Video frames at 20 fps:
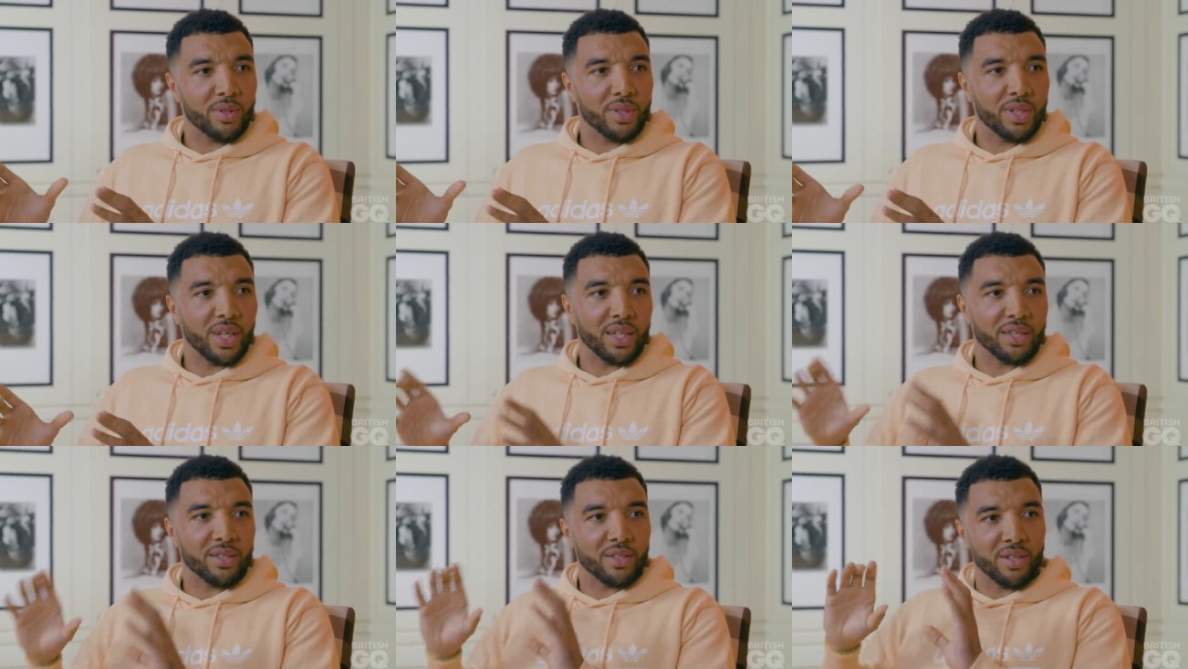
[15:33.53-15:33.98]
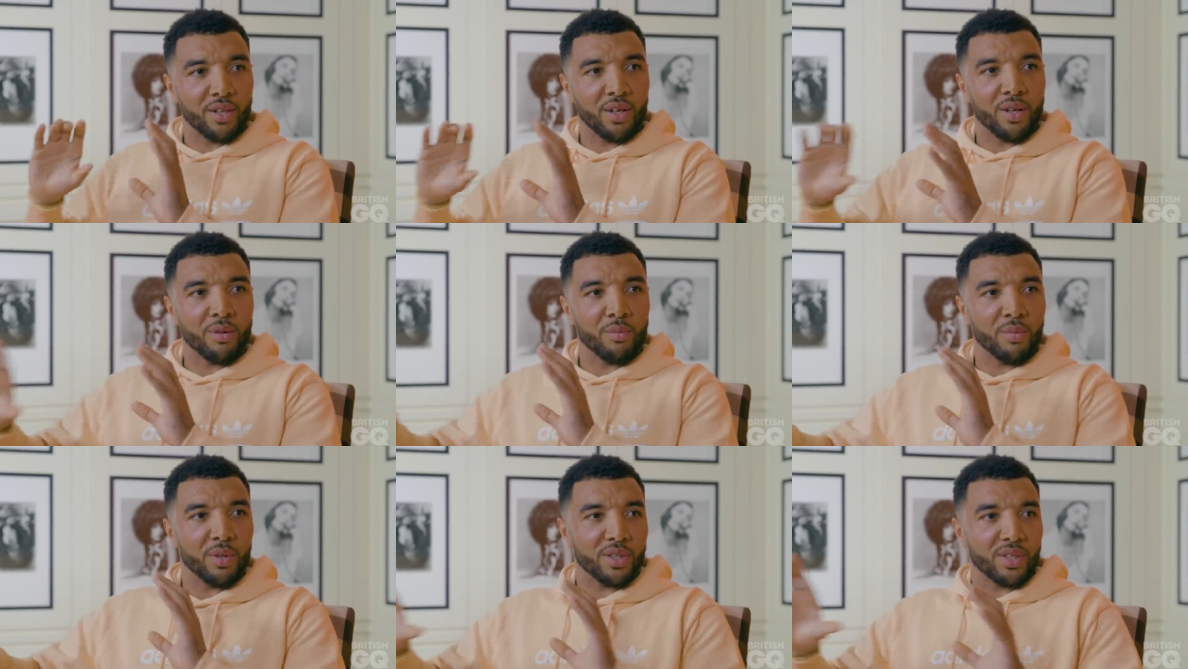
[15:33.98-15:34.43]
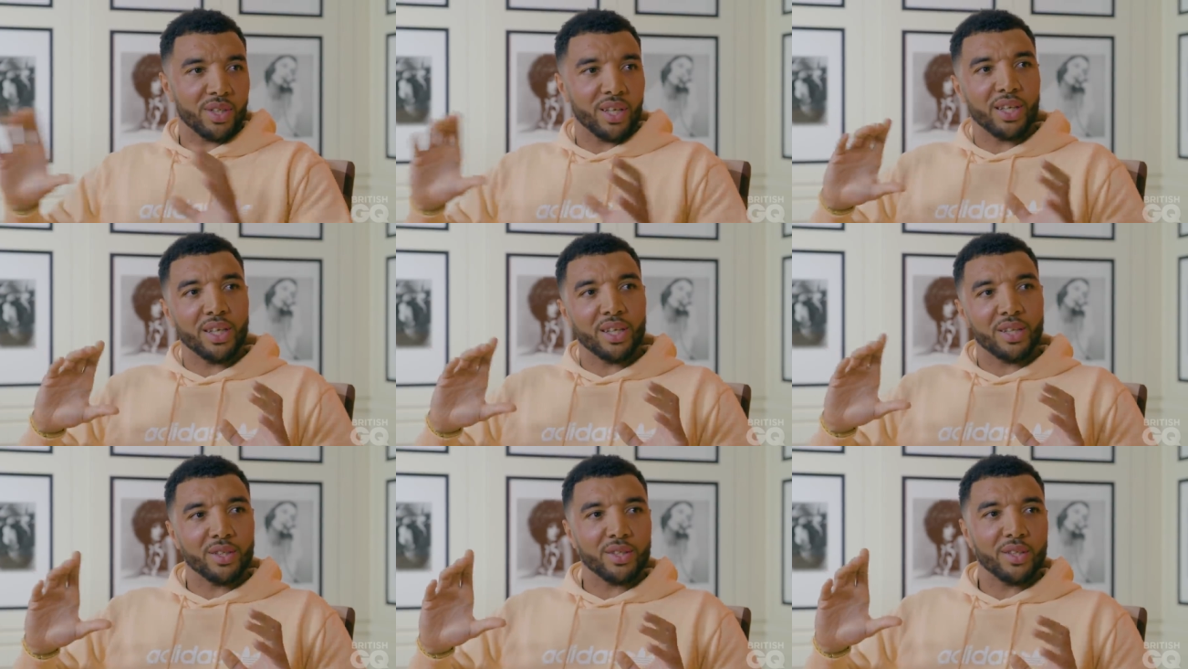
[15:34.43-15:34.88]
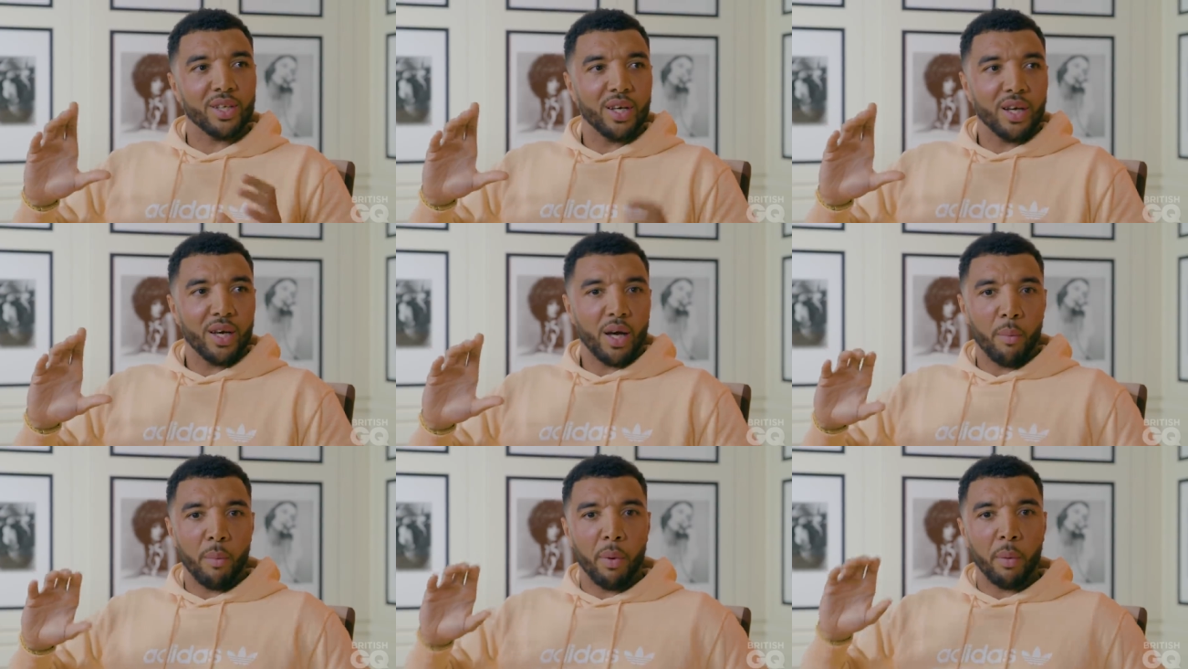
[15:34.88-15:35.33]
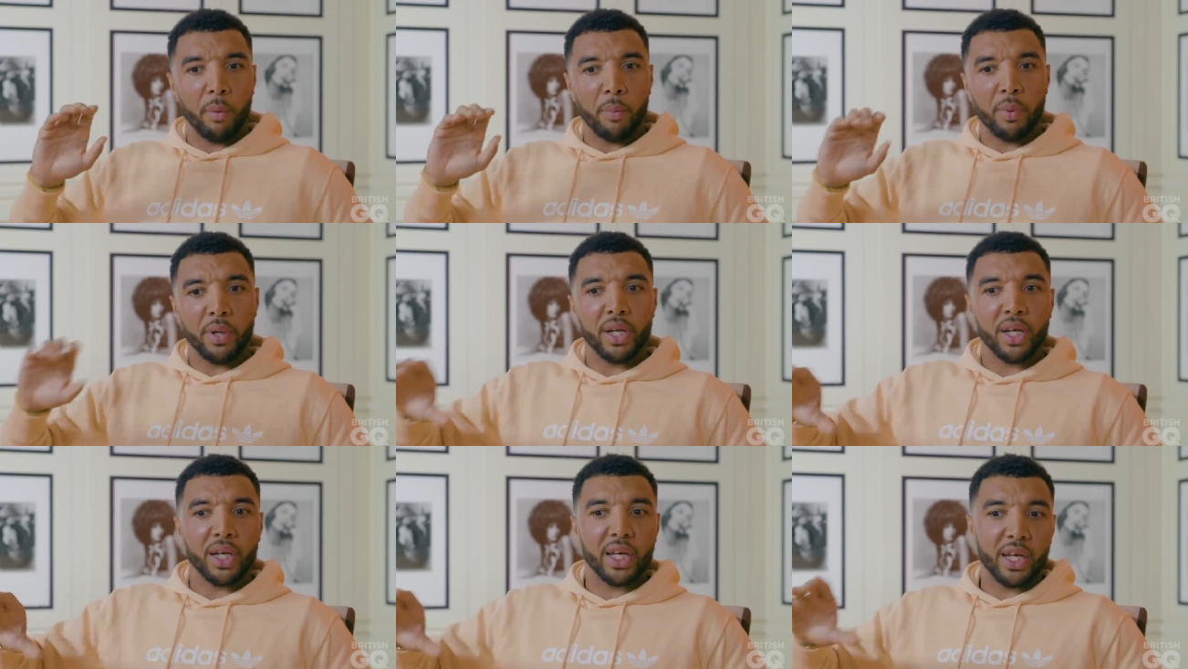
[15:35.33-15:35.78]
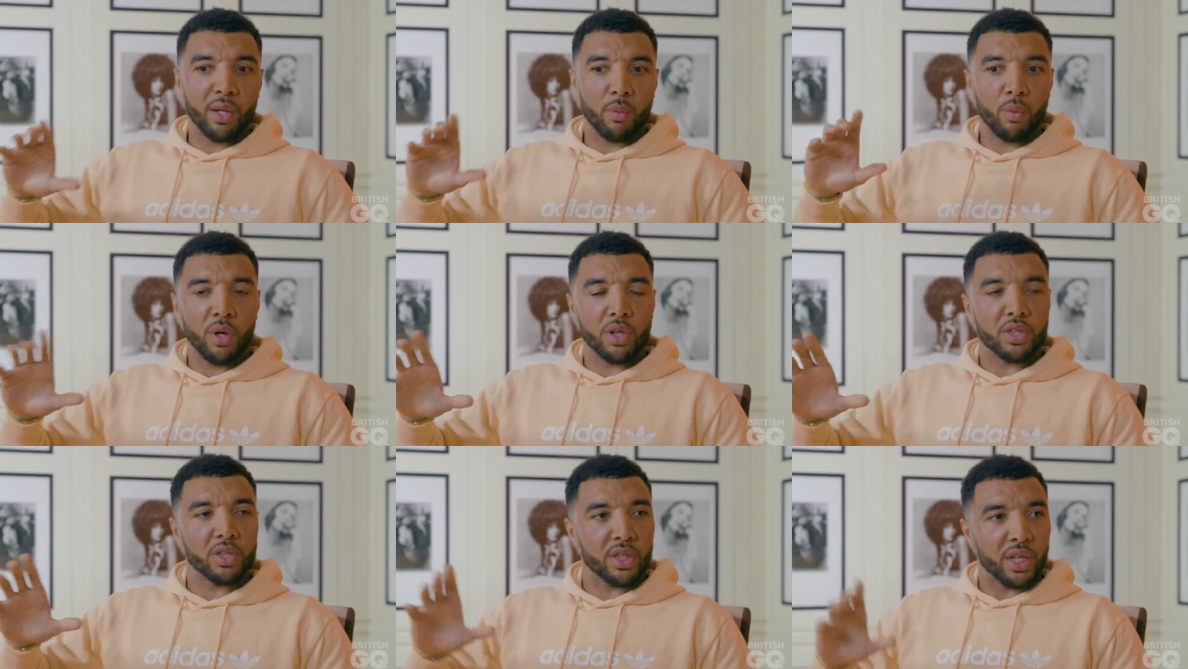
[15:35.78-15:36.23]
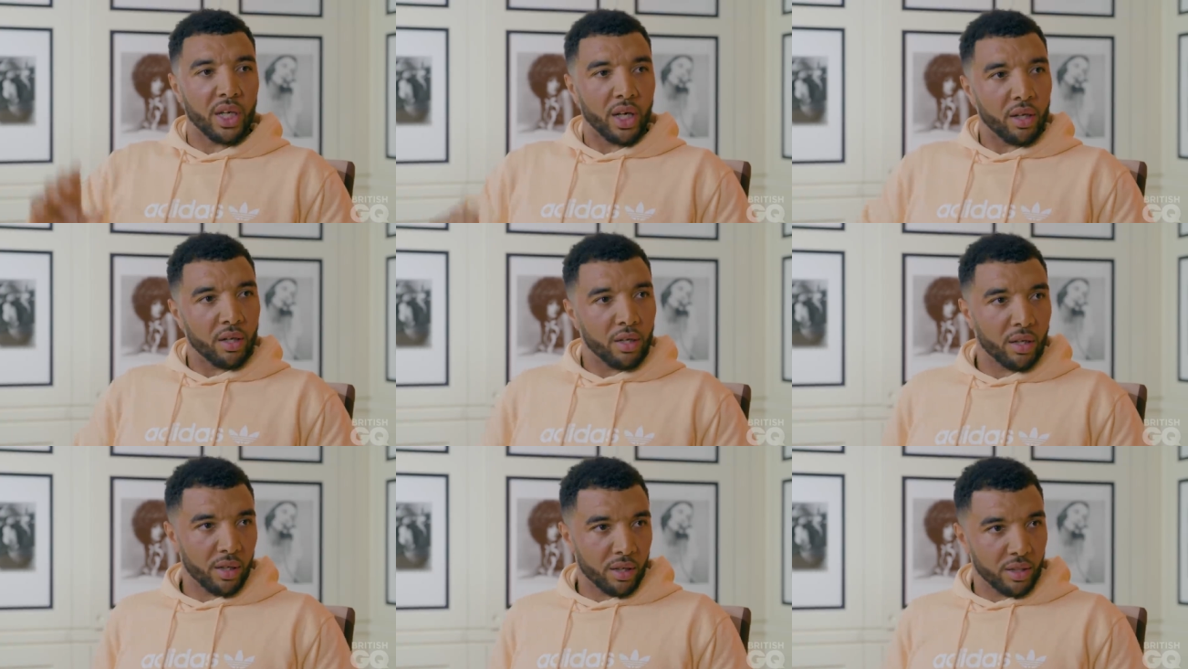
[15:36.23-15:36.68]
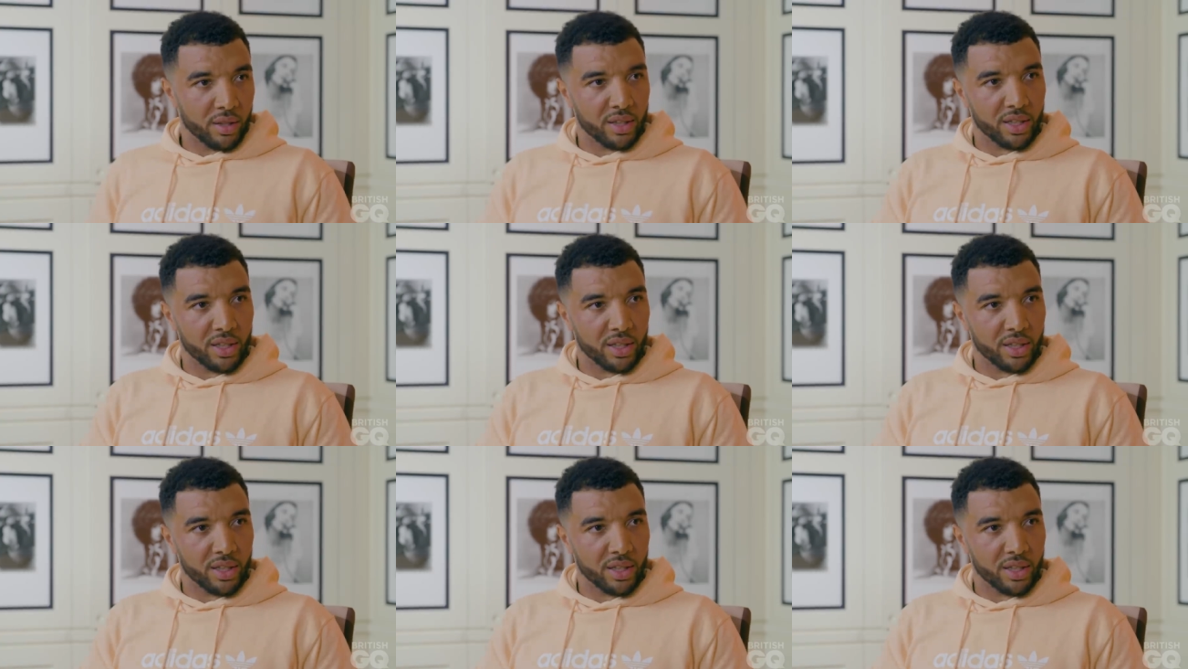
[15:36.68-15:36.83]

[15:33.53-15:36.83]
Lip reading: That's synonymous. And I remember being a kid watching that on the